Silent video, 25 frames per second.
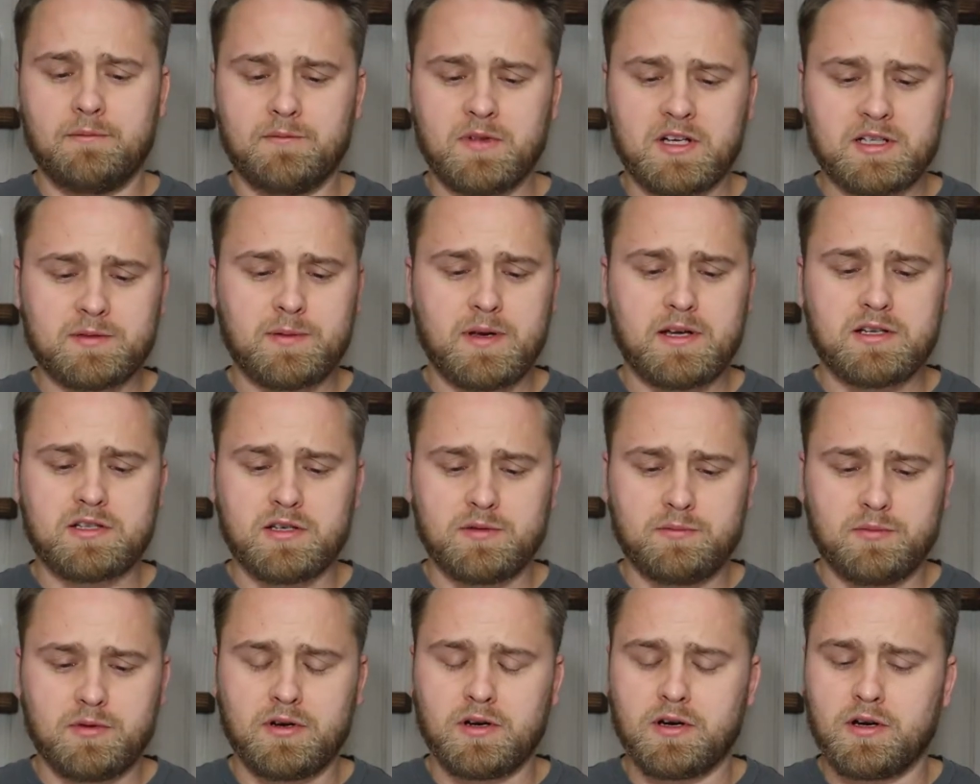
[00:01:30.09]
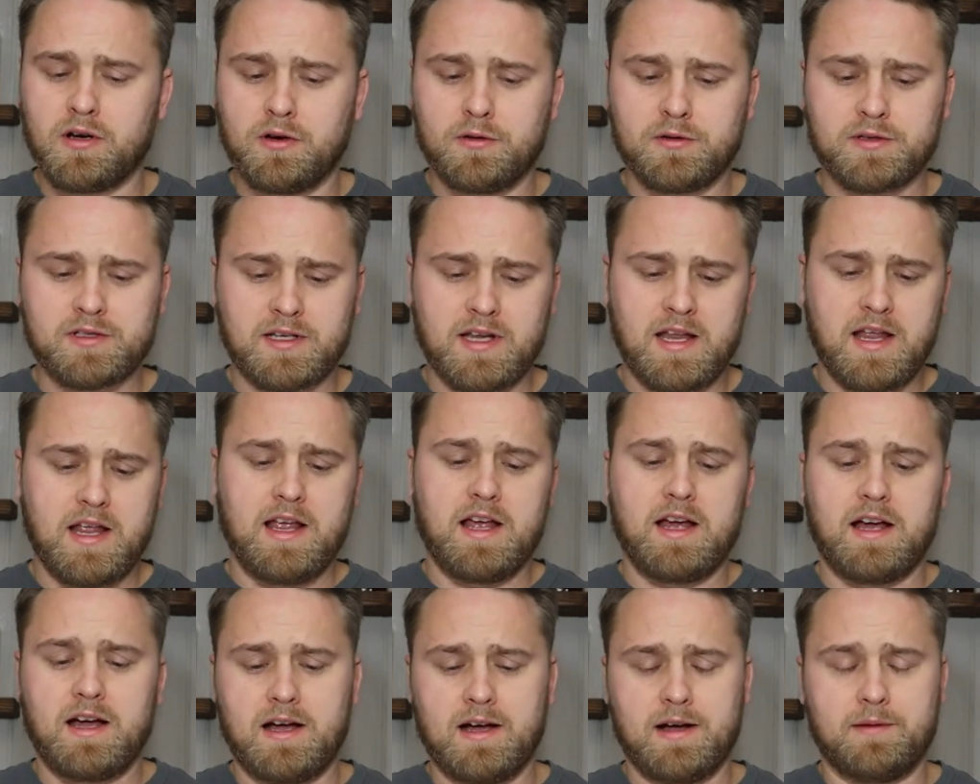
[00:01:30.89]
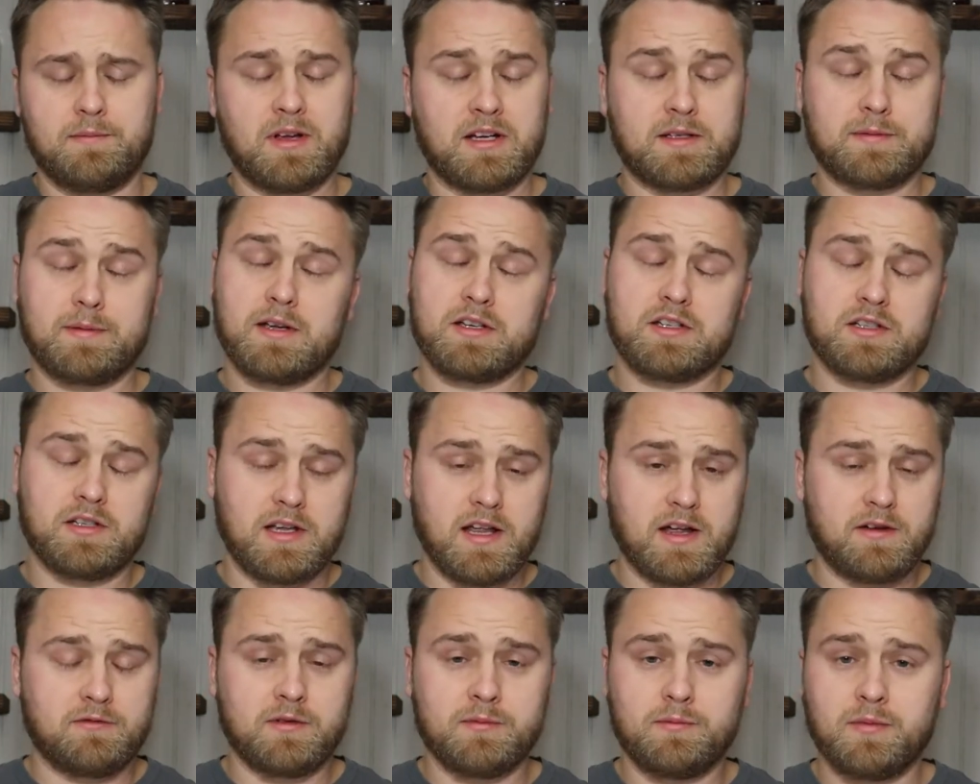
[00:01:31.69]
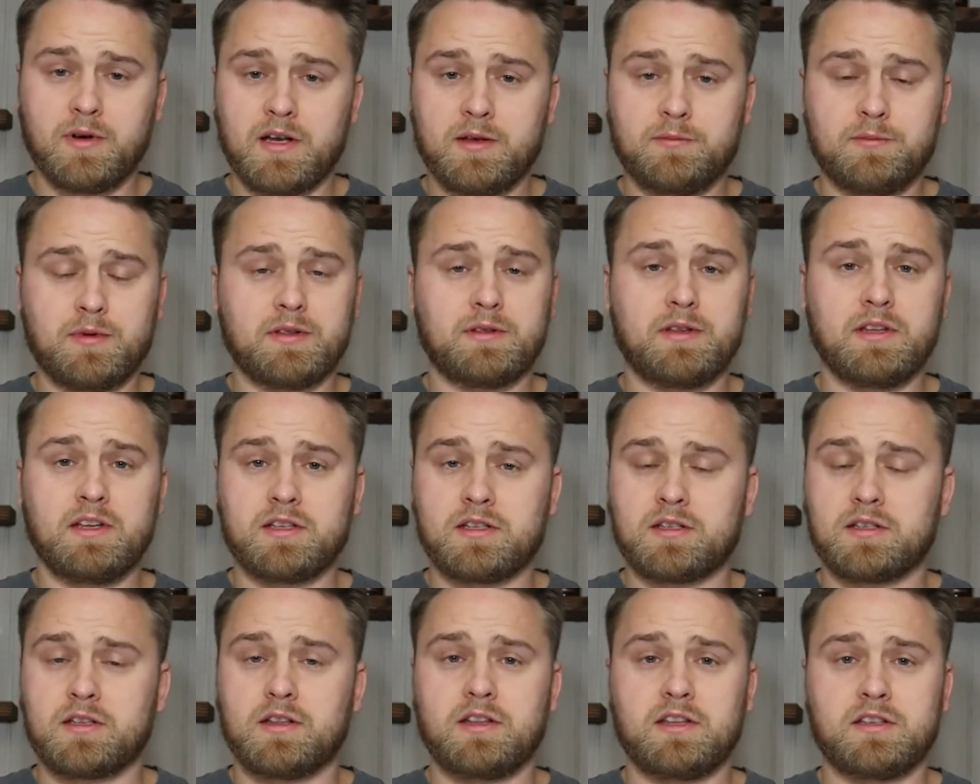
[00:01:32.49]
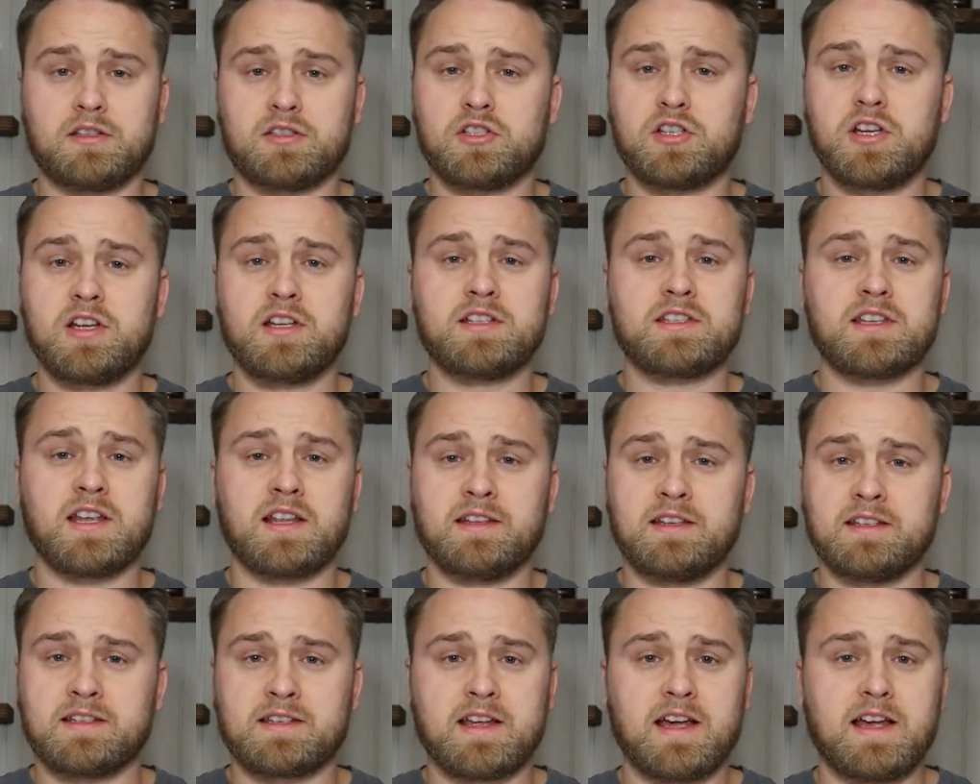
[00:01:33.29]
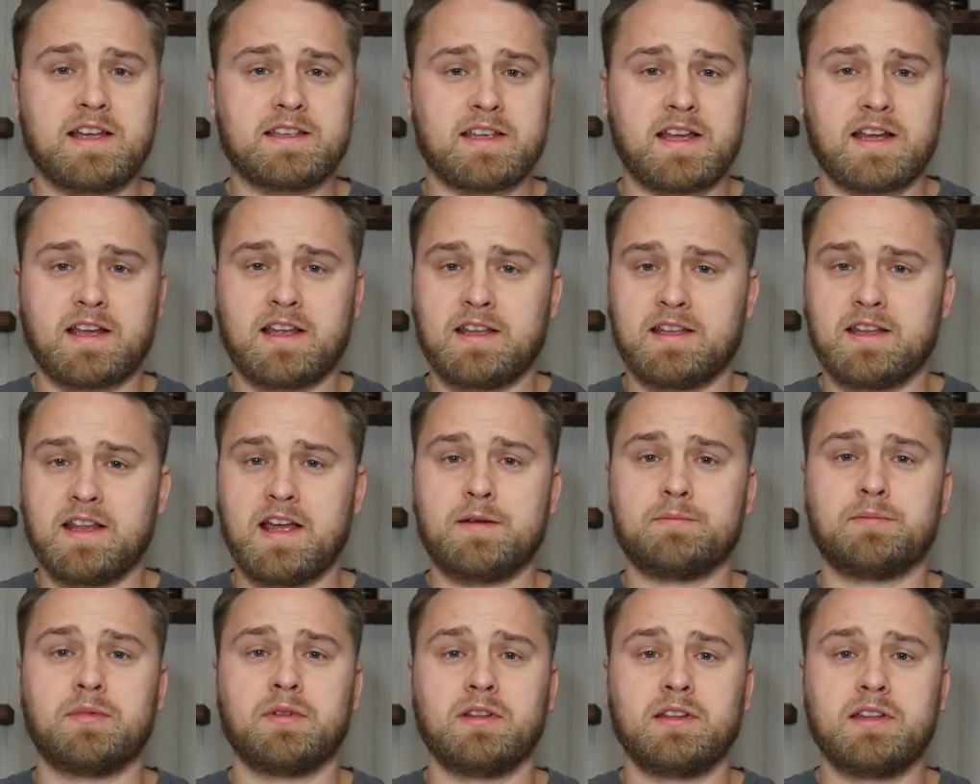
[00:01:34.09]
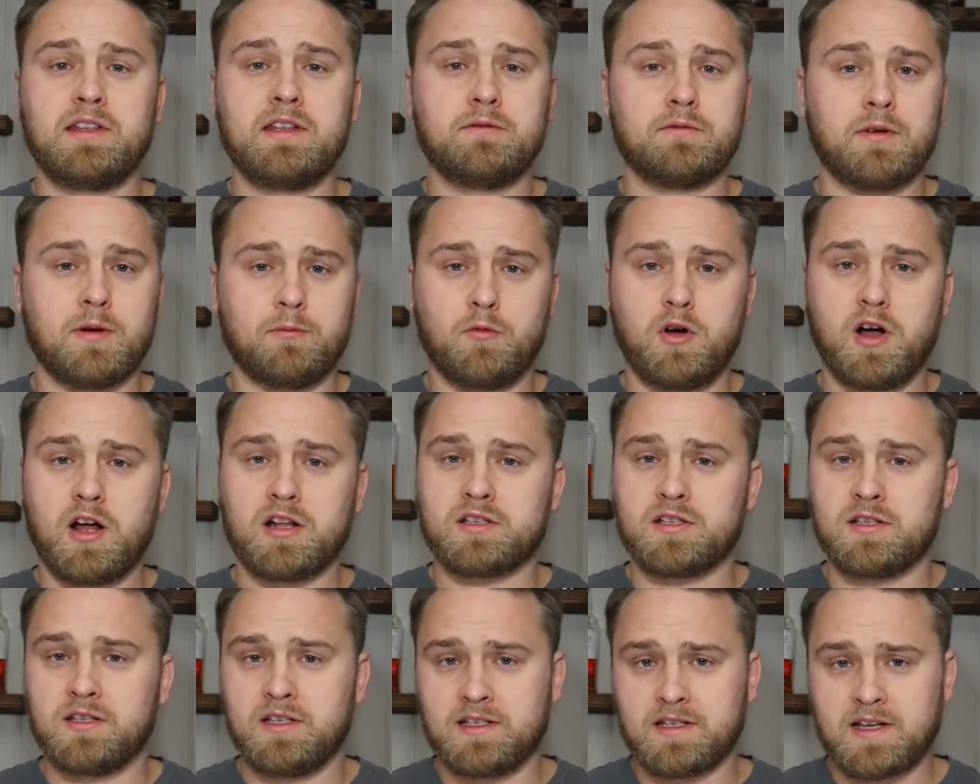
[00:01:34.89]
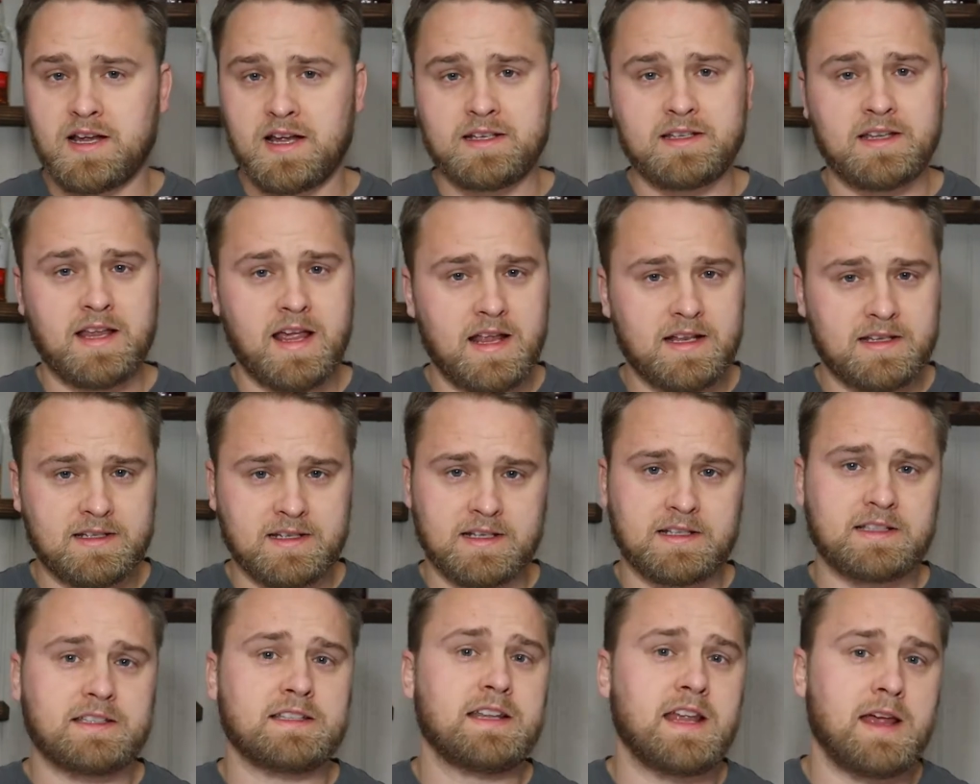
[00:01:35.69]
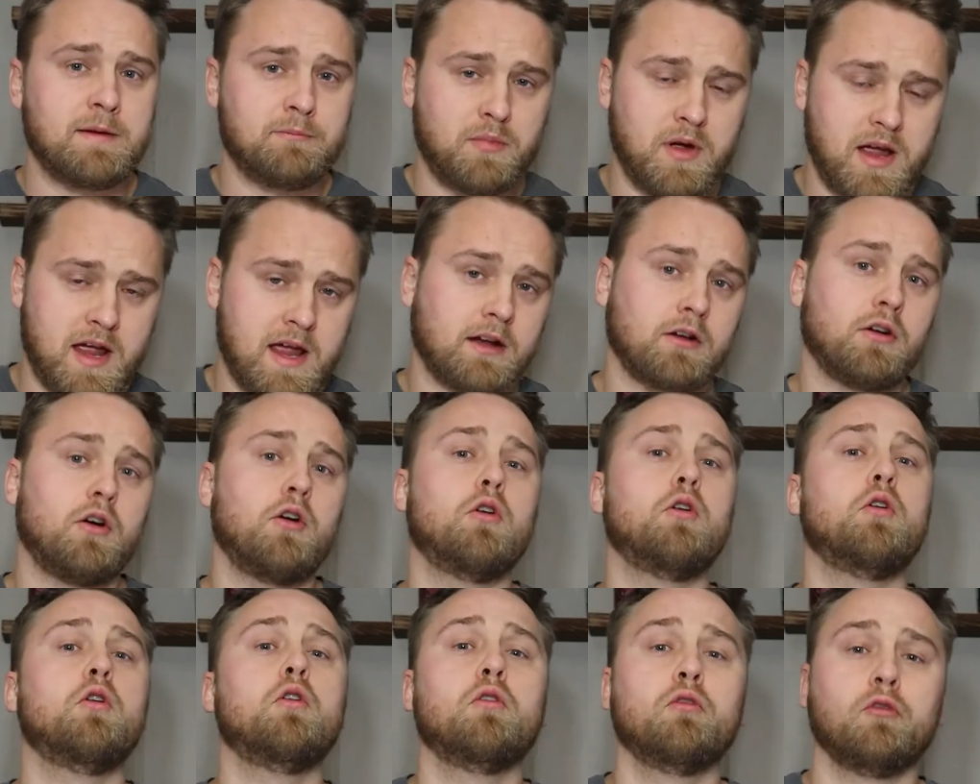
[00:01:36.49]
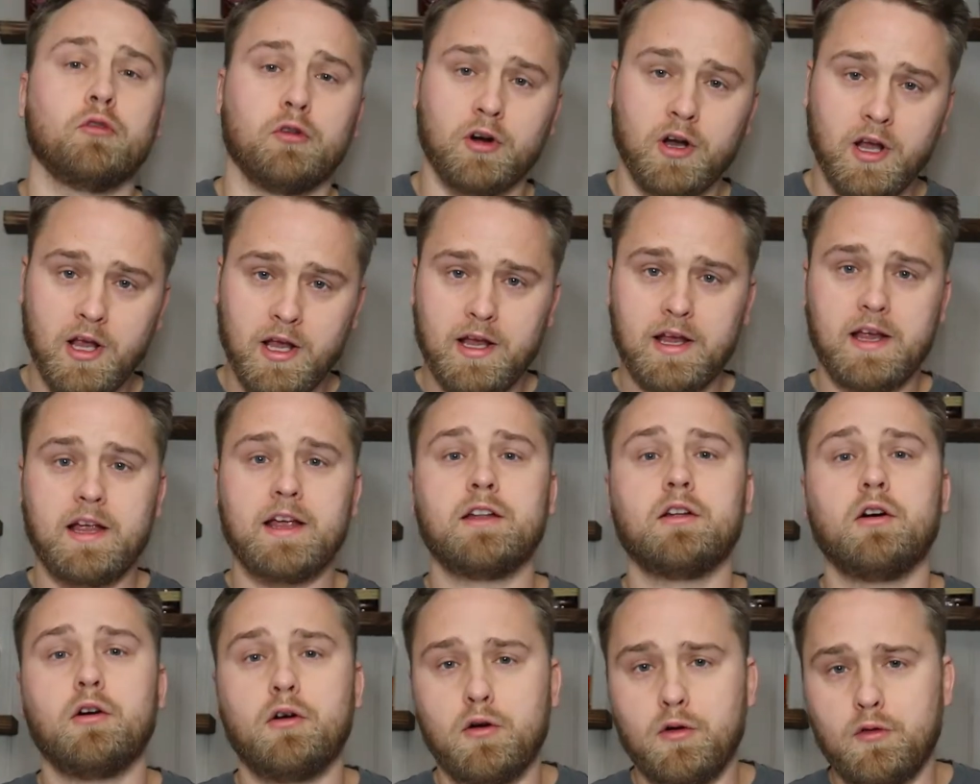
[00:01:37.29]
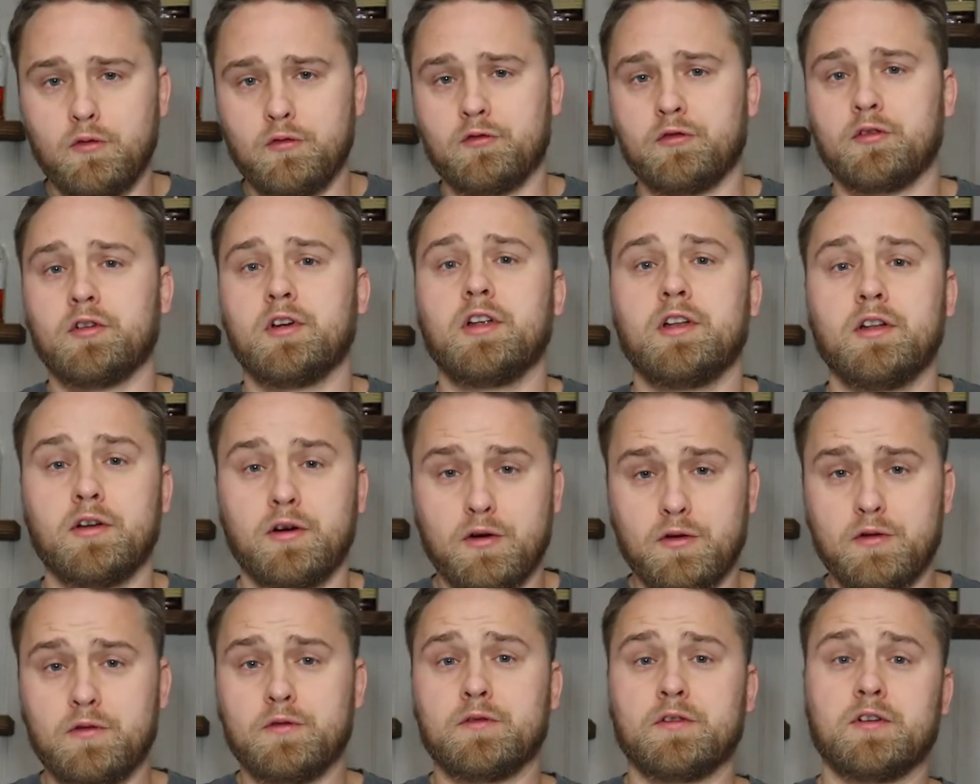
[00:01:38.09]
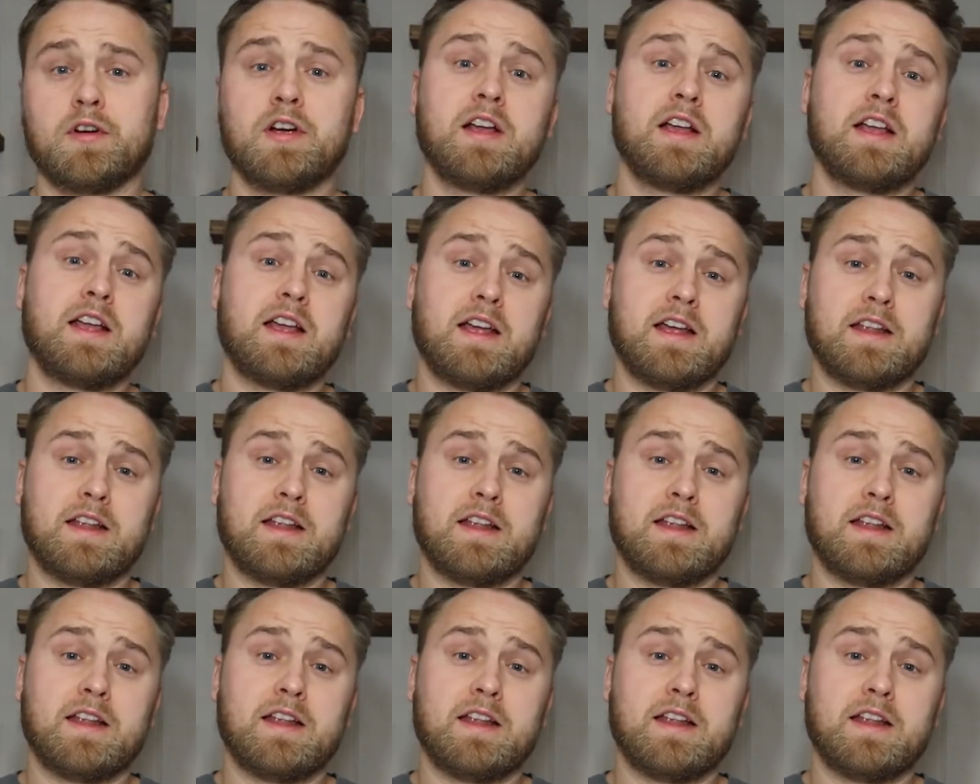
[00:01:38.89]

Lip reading: especially Burgos, especially everybody. But these chins on these guys, I cannot believe I'm watching these guys' heads get snapped back over and over and over.